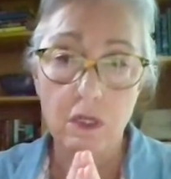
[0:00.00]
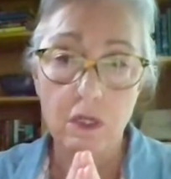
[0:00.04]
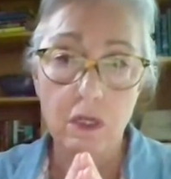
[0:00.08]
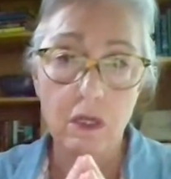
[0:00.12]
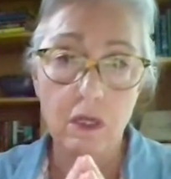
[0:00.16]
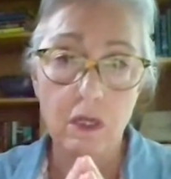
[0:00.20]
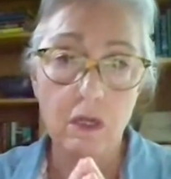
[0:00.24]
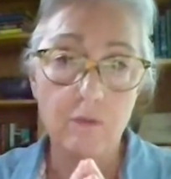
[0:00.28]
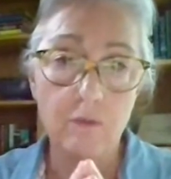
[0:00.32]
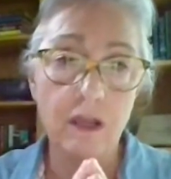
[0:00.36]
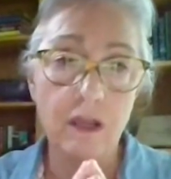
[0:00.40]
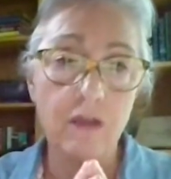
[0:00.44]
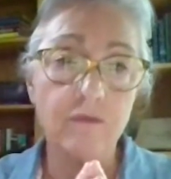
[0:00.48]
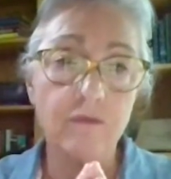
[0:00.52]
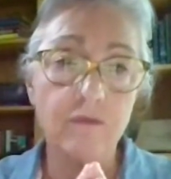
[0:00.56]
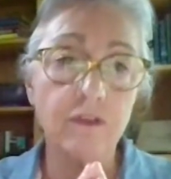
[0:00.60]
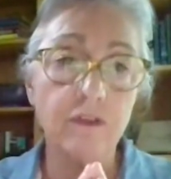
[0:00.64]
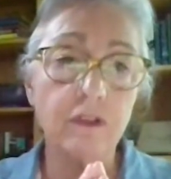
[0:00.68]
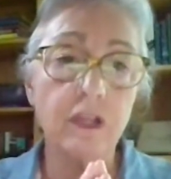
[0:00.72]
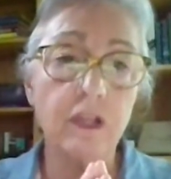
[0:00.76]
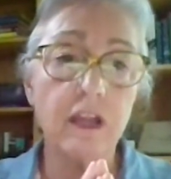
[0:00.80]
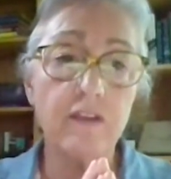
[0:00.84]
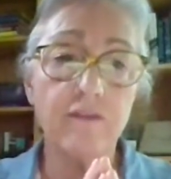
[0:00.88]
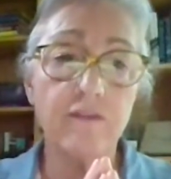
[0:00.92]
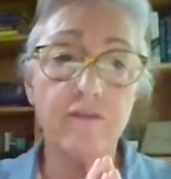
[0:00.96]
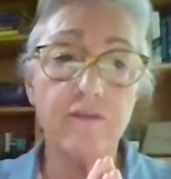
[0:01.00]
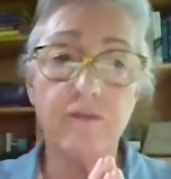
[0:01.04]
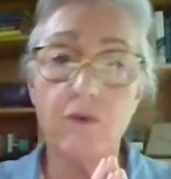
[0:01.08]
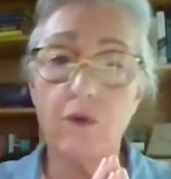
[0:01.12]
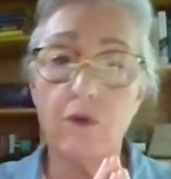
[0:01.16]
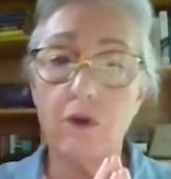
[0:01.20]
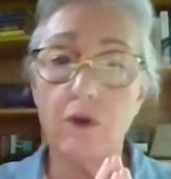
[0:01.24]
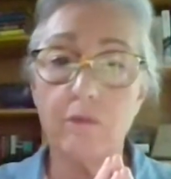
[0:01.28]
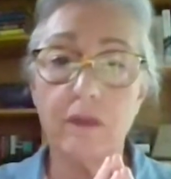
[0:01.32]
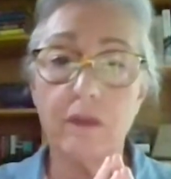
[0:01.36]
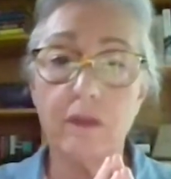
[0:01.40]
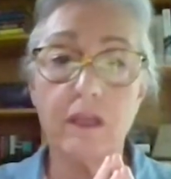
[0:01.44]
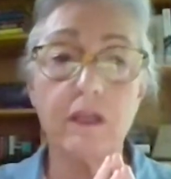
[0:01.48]
of a life
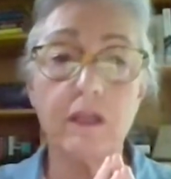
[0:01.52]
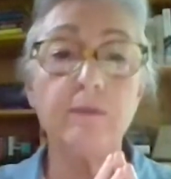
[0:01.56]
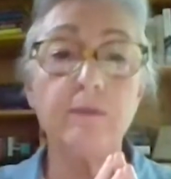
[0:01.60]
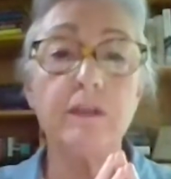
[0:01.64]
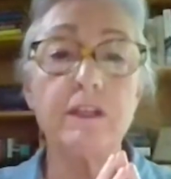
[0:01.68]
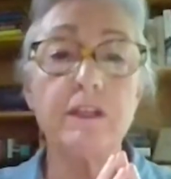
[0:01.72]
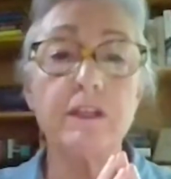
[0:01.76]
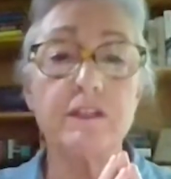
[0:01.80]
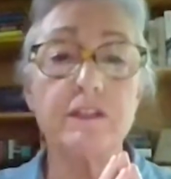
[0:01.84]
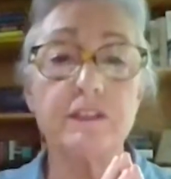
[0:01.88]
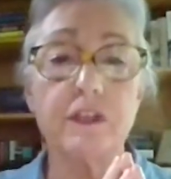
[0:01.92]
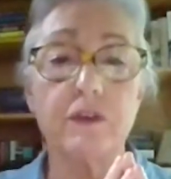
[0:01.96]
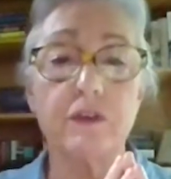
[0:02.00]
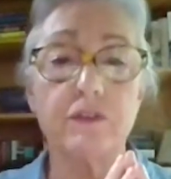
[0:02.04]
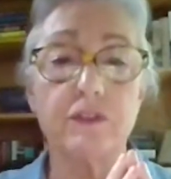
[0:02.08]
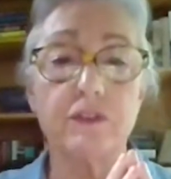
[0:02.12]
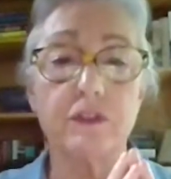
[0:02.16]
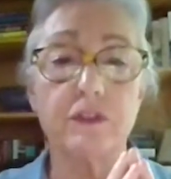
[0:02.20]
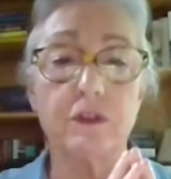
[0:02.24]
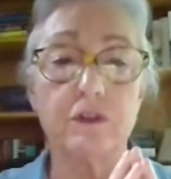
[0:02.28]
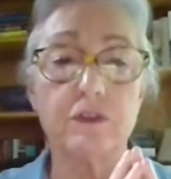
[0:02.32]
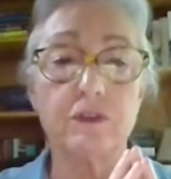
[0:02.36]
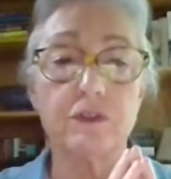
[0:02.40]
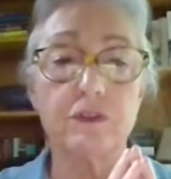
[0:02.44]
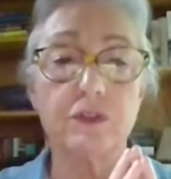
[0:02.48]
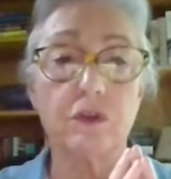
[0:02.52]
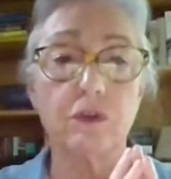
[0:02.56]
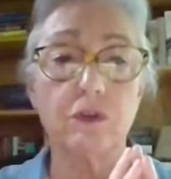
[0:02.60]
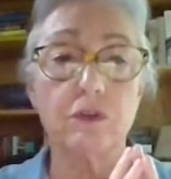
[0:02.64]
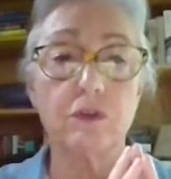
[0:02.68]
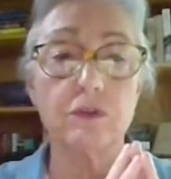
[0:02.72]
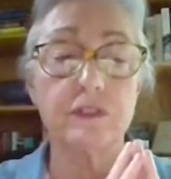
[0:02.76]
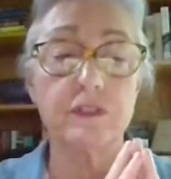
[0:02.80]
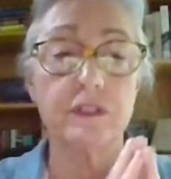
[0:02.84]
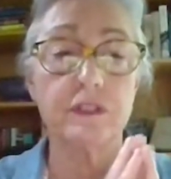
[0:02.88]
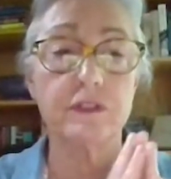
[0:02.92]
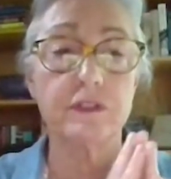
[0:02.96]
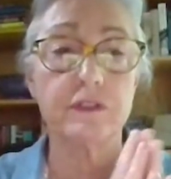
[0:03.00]
form anyplace else in our solar
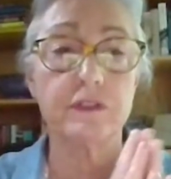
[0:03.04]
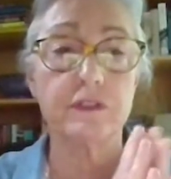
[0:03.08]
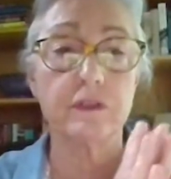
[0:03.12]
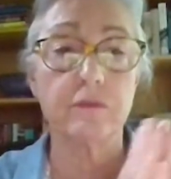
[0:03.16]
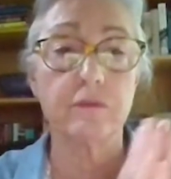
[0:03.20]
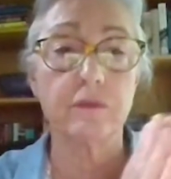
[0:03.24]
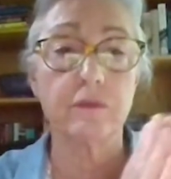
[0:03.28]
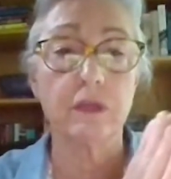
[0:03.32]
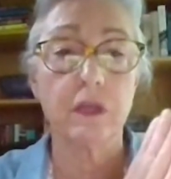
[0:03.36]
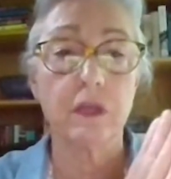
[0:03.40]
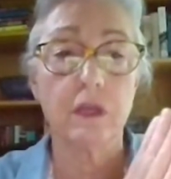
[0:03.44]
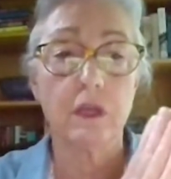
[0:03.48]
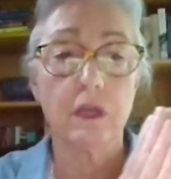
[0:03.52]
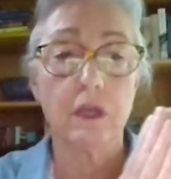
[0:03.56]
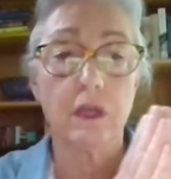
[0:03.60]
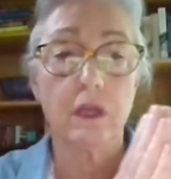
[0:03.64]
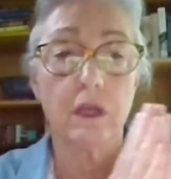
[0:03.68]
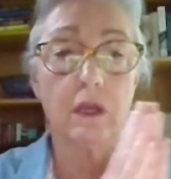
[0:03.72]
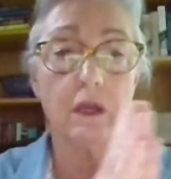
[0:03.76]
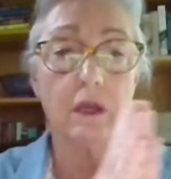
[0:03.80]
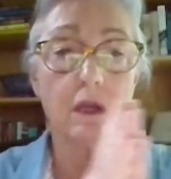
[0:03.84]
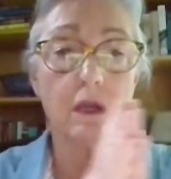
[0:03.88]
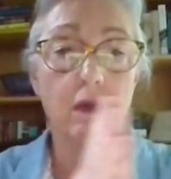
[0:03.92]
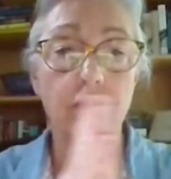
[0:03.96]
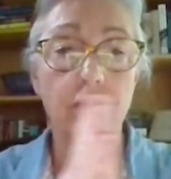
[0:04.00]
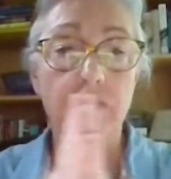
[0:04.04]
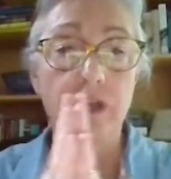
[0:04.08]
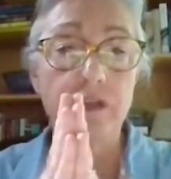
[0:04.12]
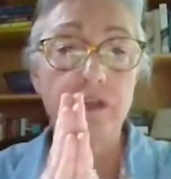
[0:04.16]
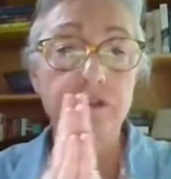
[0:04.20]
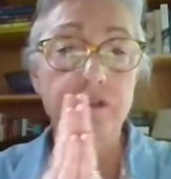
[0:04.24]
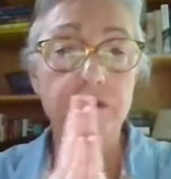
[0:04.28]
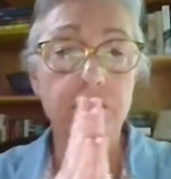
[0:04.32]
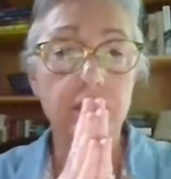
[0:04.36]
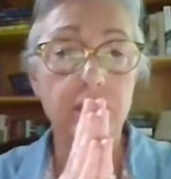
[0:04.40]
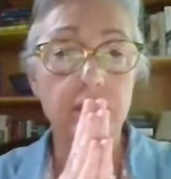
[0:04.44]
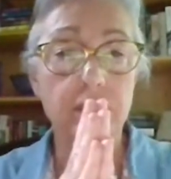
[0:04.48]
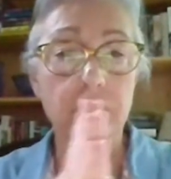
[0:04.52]
system,
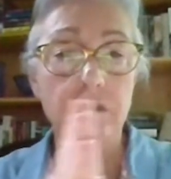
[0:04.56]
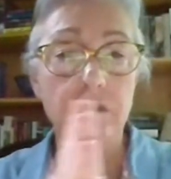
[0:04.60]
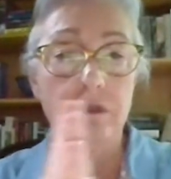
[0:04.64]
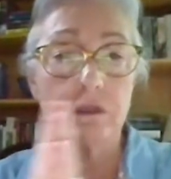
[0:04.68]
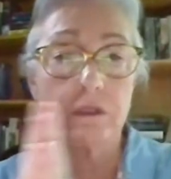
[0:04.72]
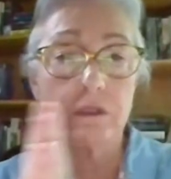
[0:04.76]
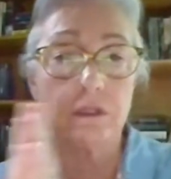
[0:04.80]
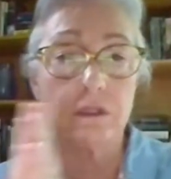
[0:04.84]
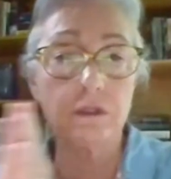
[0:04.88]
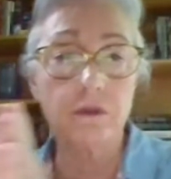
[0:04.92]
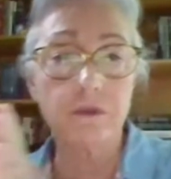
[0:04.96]
that's gonna